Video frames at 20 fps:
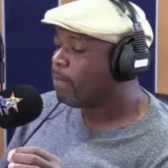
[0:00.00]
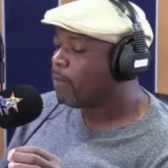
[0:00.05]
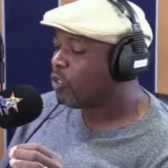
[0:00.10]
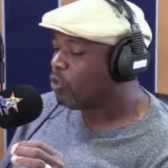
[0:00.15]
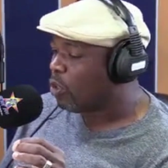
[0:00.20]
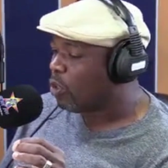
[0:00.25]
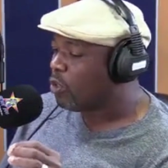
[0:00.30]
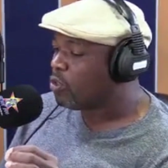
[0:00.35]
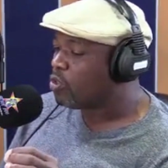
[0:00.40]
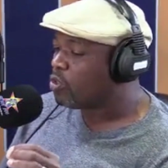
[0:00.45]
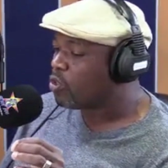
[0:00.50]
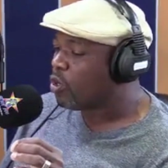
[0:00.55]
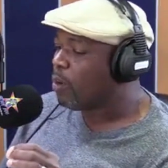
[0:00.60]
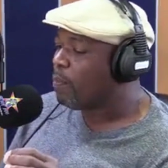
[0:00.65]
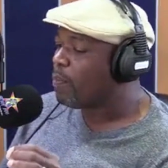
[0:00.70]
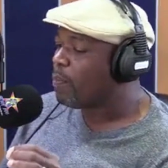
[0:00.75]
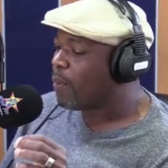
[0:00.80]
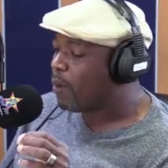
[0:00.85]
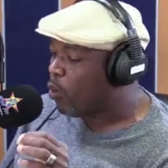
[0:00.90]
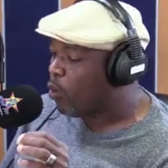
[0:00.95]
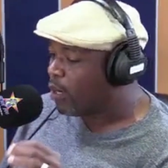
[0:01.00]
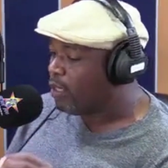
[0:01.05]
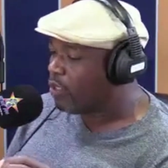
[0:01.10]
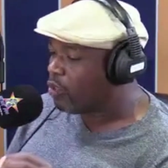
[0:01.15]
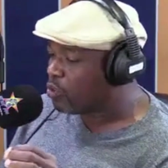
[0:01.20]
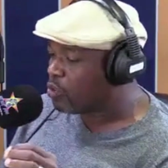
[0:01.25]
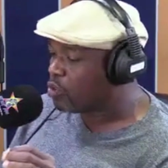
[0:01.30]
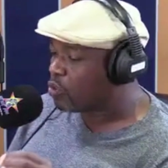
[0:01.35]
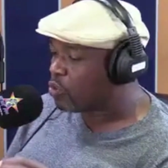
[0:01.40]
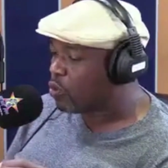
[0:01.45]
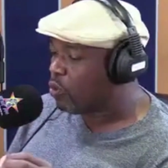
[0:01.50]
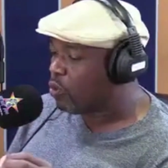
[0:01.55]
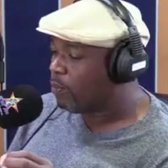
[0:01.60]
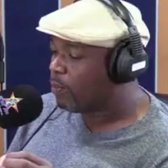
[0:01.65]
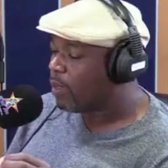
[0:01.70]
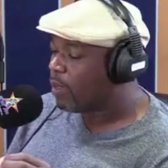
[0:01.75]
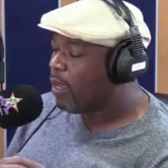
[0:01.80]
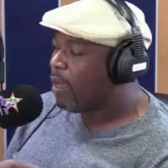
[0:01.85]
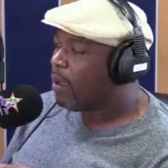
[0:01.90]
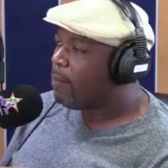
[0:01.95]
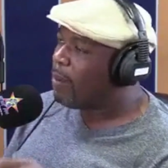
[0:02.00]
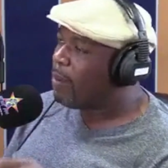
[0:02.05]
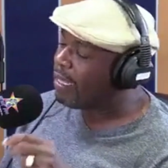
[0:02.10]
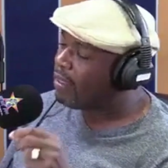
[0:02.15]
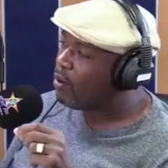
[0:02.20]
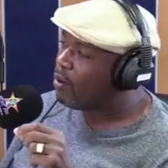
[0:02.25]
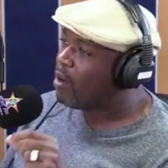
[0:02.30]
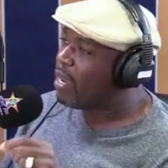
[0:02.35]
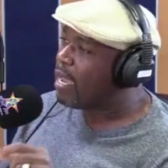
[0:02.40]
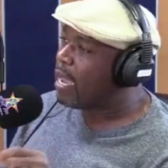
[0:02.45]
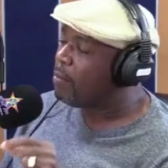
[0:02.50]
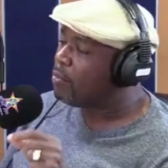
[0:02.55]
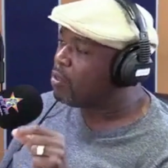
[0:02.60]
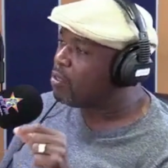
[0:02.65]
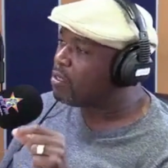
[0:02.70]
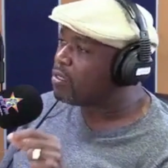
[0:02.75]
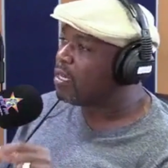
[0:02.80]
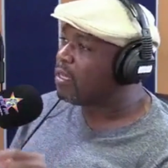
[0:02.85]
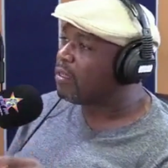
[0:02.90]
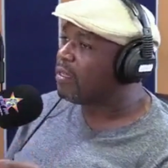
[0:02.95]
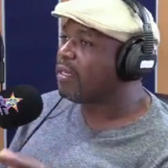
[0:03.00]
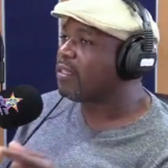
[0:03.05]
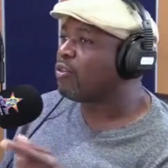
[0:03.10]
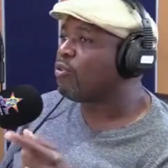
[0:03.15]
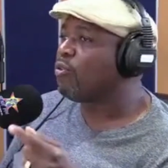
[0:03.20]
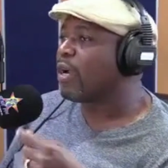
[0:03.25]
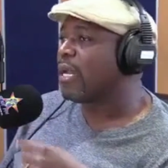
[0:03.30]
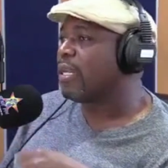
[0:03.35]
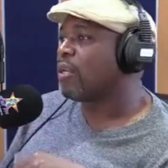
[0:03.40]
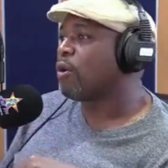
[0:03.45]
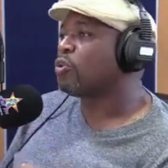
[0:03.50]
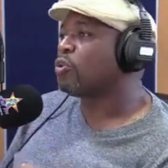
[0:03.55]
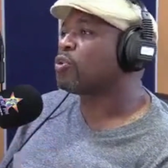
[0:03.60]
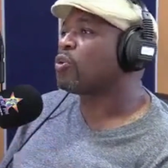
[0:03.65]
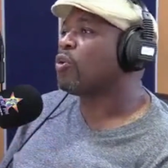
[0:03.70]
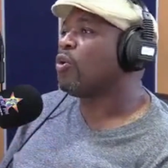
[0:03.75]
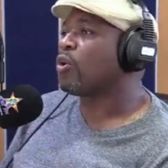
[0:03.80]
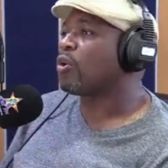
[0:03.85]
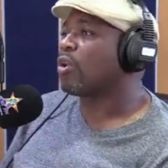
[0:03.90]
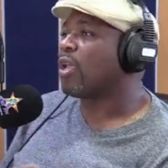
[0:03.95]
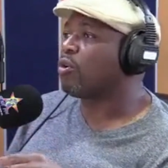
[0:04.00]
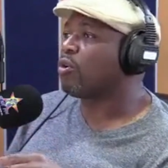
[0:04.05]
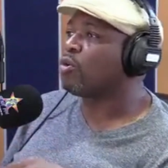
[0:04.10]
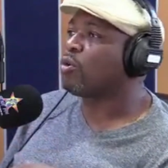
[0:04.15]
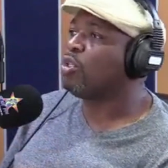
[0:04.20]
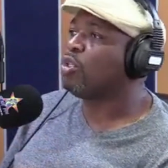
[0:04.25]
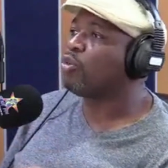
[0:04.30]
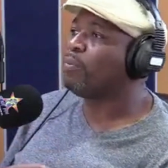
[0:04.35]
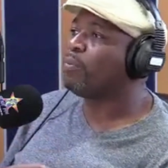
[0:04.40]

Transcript: Don't stop going to school. By the way, I'm not saying that you are not going to